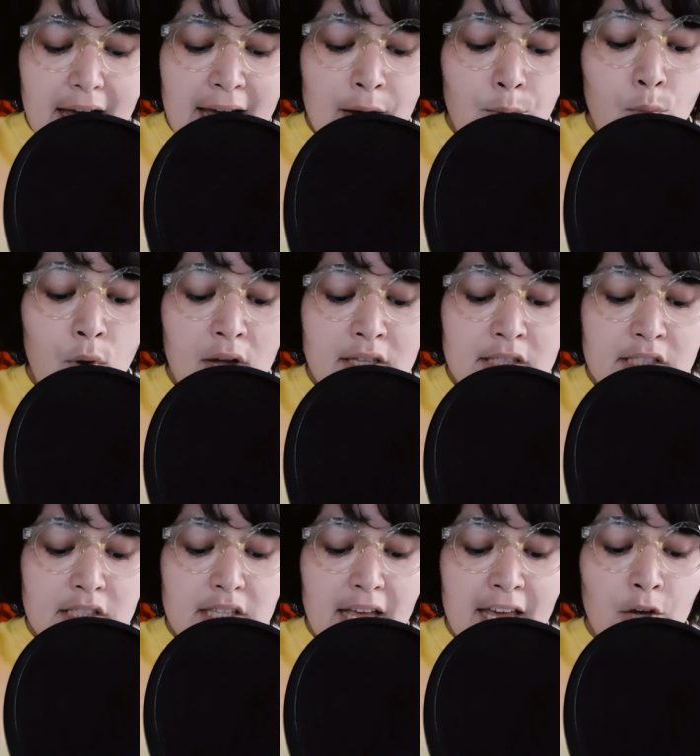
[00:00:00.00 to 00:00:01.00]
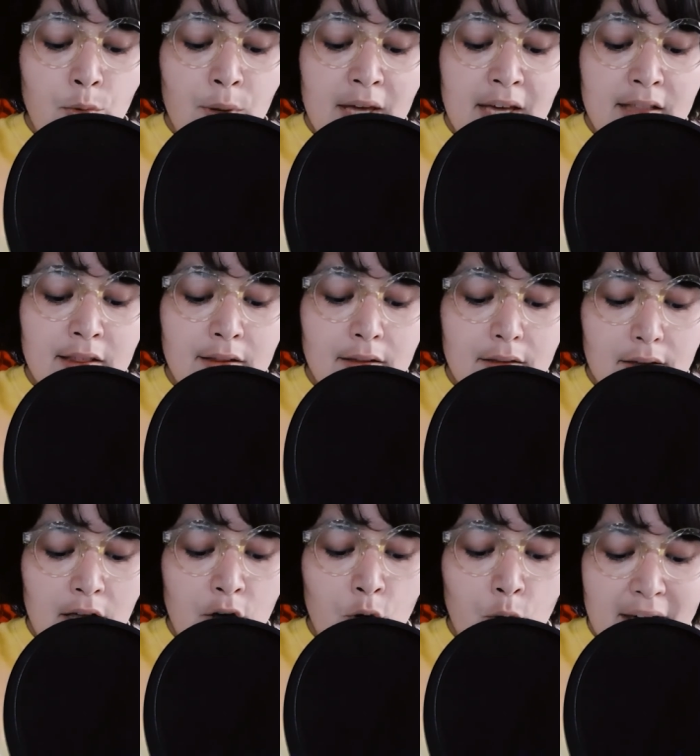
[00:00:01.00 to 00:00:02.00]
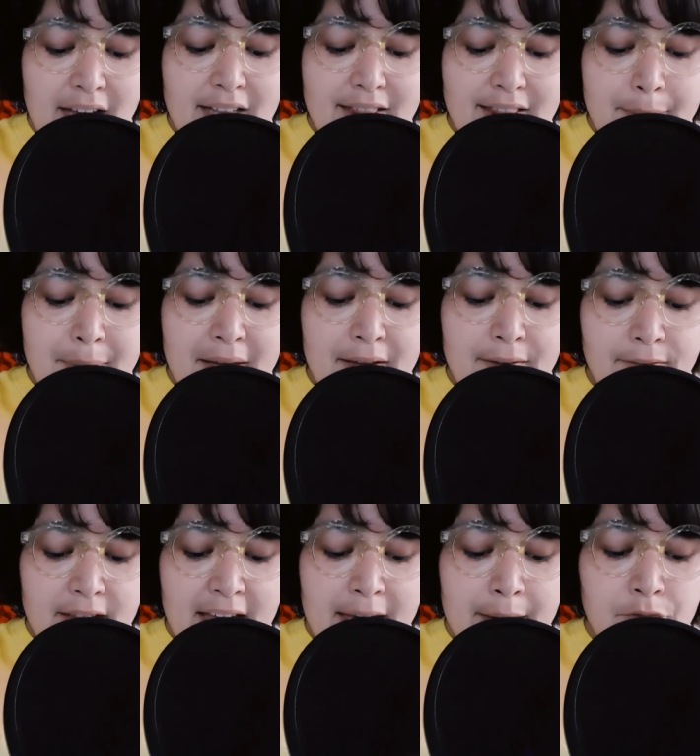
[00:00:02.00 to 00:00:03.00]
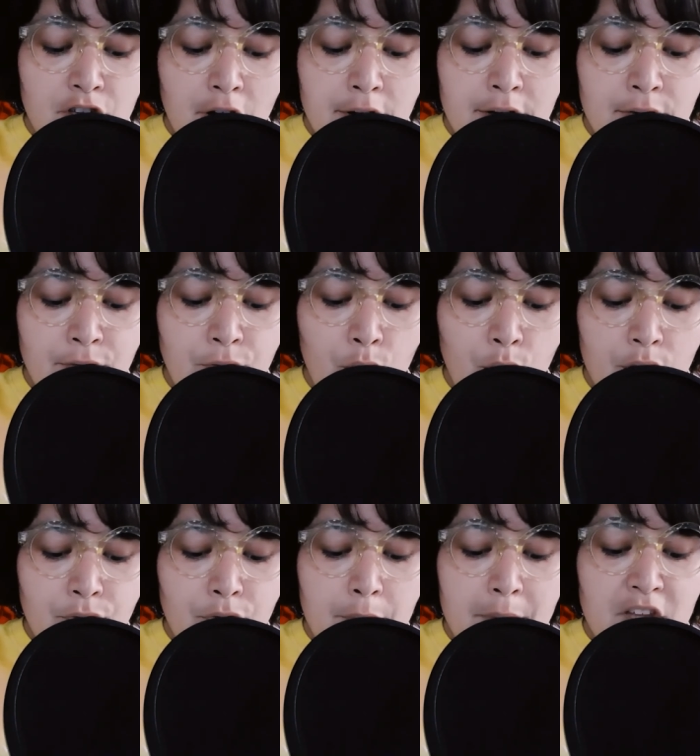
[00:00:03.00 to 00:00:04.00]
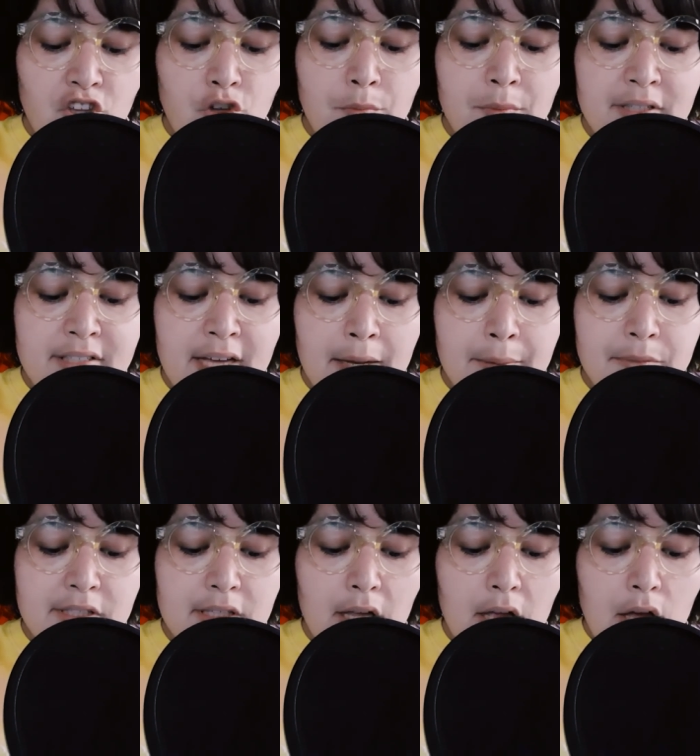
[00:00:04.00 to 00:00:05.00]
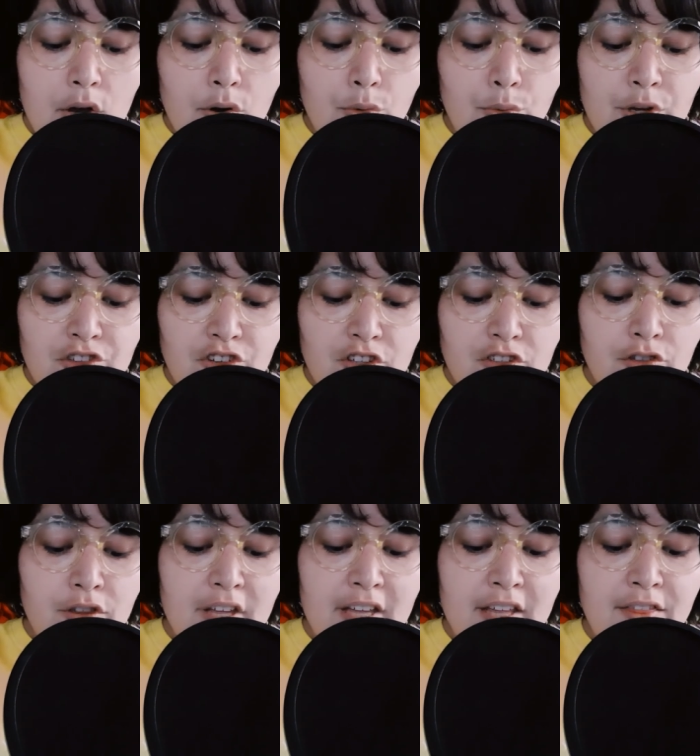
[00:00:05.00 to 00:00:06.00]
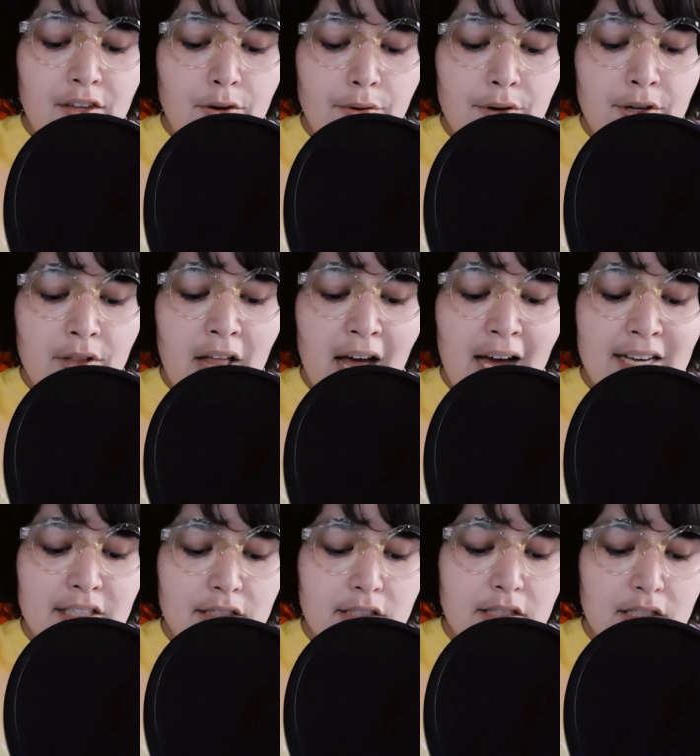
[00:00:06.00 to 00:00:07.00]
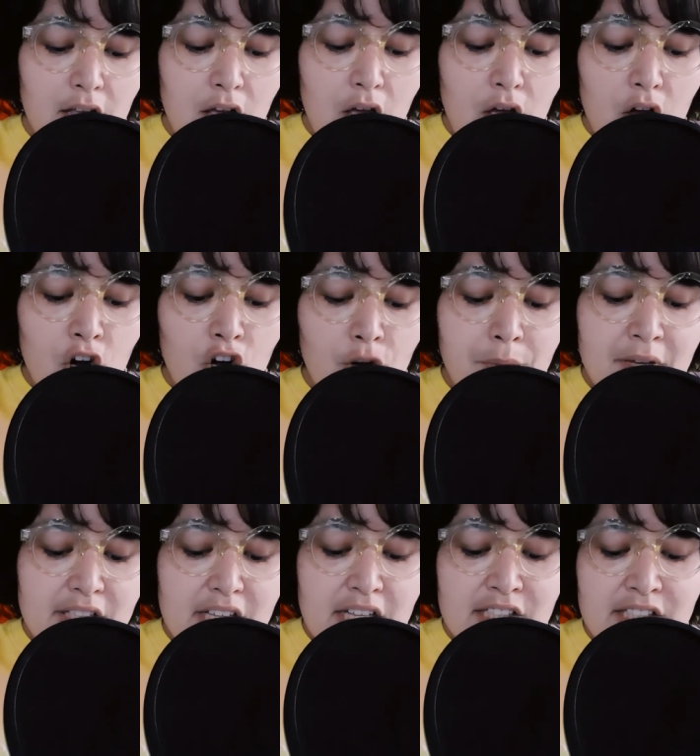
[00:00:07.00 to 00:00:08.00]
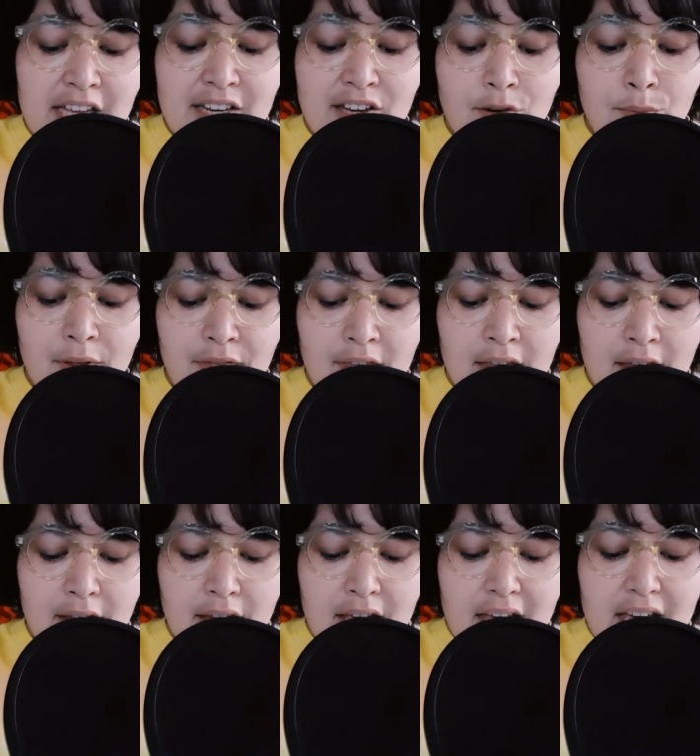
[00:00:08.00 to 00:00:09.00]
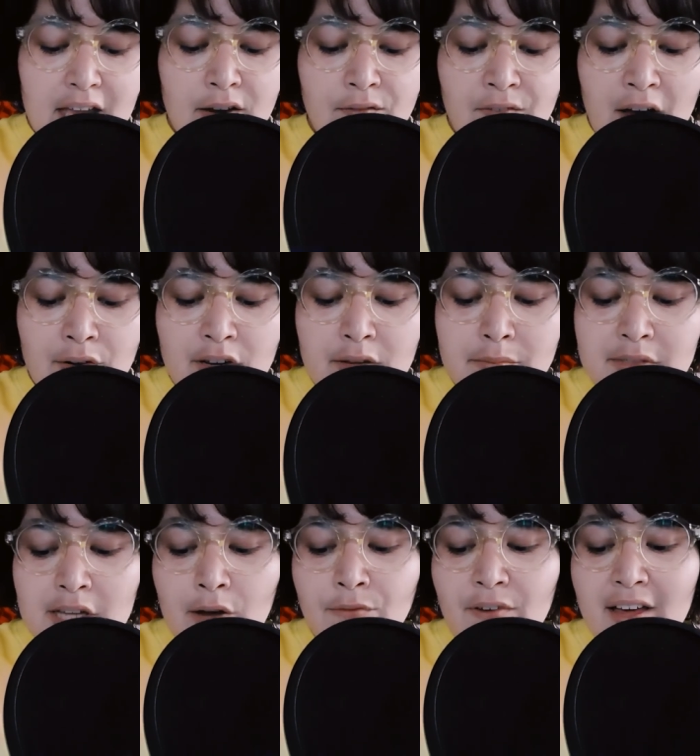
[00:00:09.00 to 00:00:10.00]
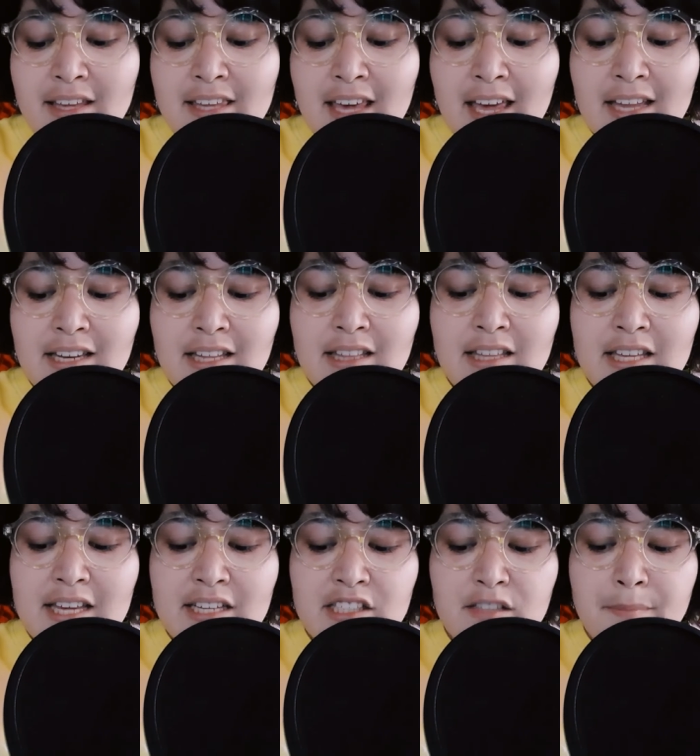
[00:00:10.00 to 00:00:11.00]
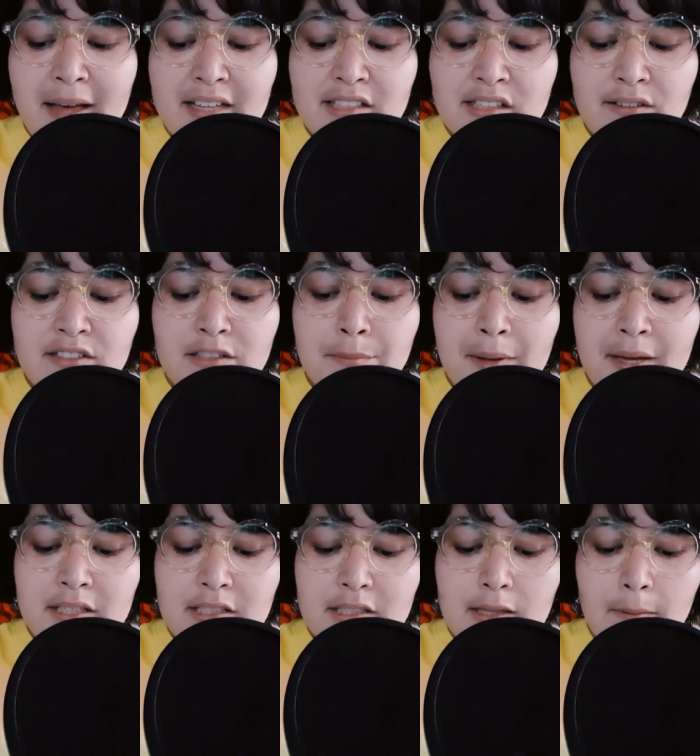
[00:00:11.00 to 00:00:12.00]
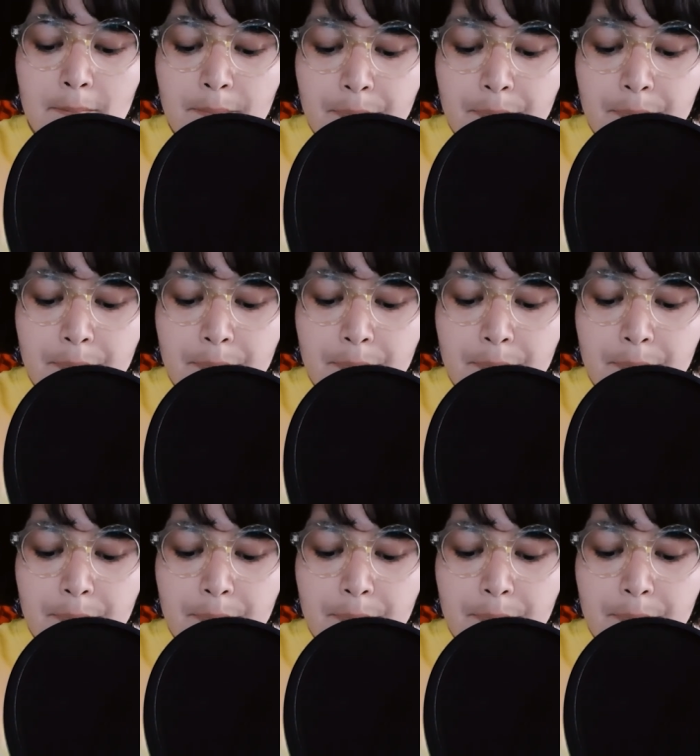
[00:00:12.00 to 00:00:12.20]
At once, a quick, a quick leaping flame darted forth from the humid depths, reaching to the ethereal heights. Hermes ascended with it and found himself again in the expanse of space.